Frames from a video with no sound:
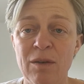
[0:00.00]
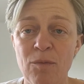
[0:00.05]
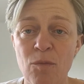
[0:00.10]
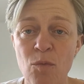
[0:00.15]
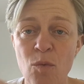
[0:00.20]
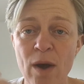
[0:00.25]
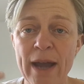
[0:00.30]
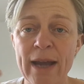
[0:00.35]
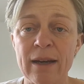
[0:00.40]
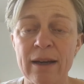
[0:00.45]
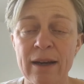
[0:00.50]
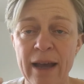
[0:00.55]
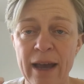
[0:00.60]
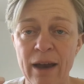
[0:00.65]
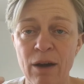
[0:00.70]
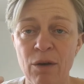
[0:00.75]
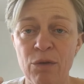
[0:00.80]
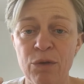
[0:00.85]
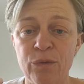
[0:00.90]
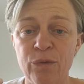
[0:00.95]
and weight and
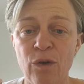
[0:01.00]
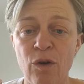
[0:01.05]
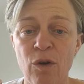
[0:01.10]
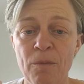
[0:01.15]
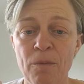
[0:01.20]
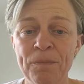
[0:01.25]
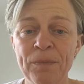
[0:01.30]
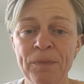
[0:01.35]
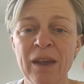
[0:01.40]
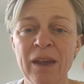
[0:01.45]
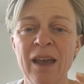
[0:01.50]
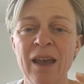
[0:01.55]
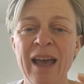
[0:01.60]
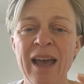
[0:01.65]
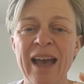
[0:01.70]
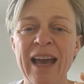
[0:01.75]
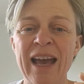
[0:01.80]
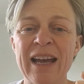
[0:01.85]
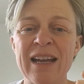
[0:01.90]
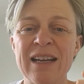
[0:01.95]
health from,
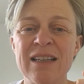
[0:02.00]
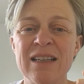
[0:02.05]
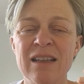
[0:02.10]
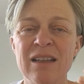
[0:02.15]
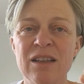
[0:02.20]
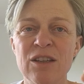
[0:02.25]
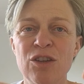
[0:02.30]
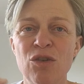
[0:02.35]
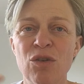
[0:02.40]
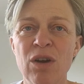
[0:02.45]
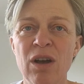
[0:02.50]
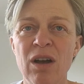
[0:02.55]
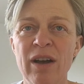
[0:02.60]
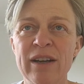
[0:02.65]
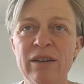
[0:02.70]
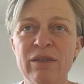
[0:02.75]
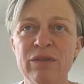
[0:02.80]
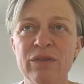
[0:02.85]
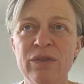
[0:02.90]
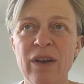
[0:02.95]
and your
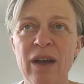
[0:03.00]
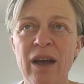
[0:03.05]
kind of